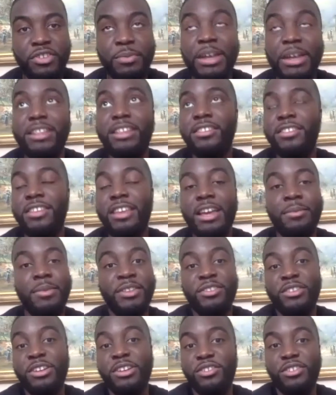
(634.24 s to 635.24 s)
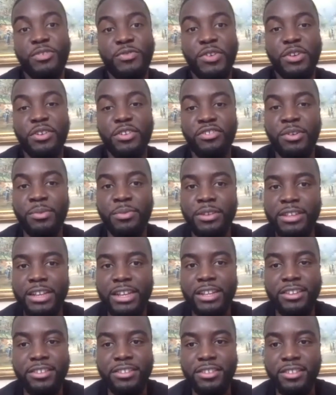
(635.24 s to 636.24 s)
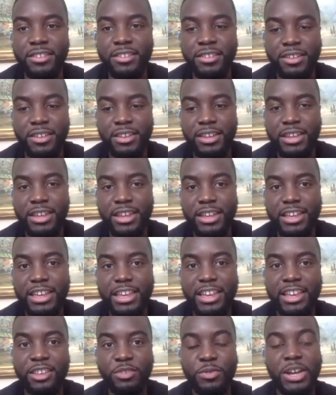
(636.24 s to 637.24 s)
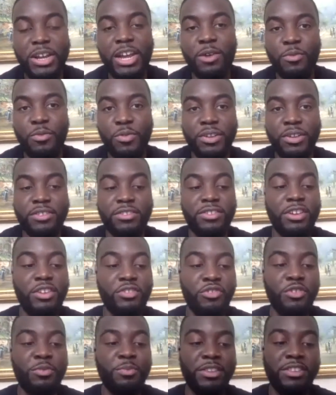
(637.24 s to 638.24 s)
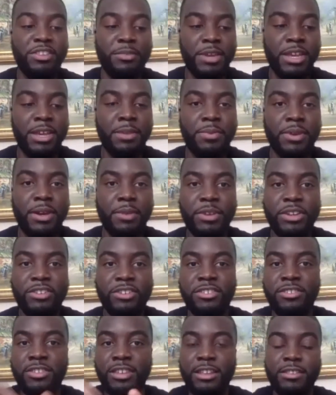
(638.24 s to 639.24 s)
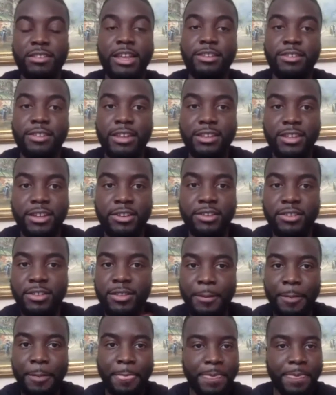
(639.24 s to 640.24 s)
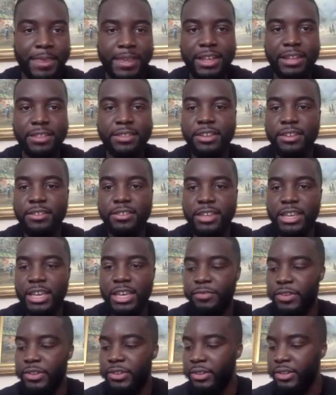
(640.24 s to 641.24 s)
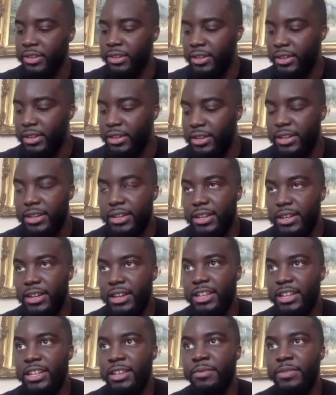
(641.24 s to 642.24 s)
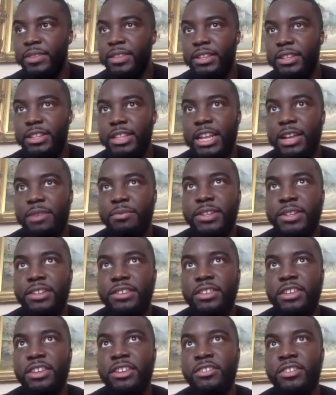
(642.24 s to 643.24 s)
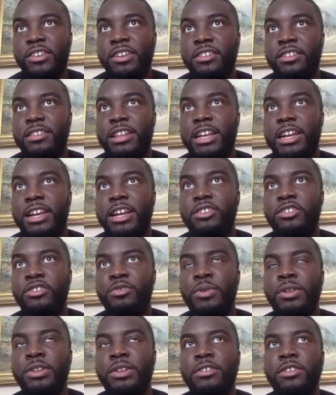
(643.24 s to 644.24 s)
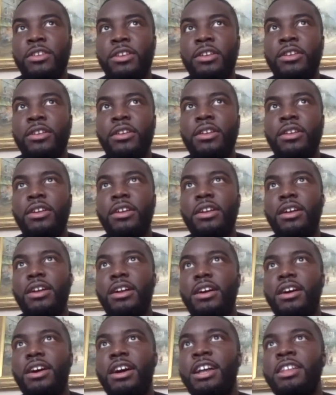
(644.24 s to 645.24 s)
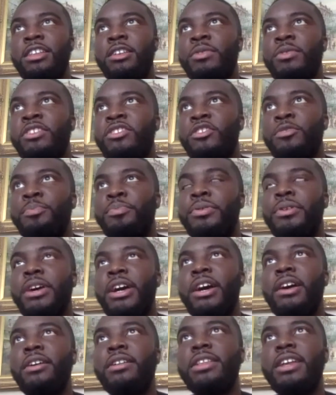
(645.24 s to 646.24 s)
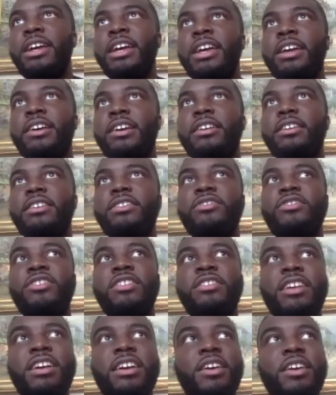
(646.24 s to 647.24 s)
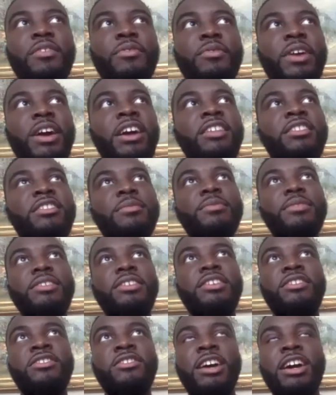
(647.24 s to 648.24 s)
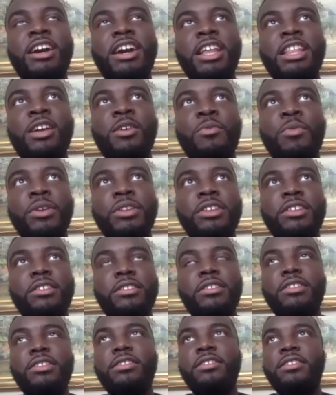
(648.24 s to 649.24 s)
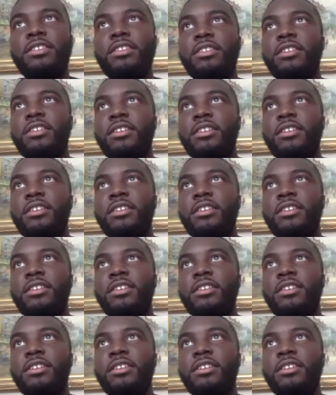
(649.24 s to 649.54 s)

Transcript: At this time, I didn't know how to use Photoshop. So I was like, listen, here's what I want. So I drew it on a piece of paper and we just sat down and did it together. And then like, with the t-shirts, like I didn't want to just put out like just like a random t-shirt. I kind of wanted to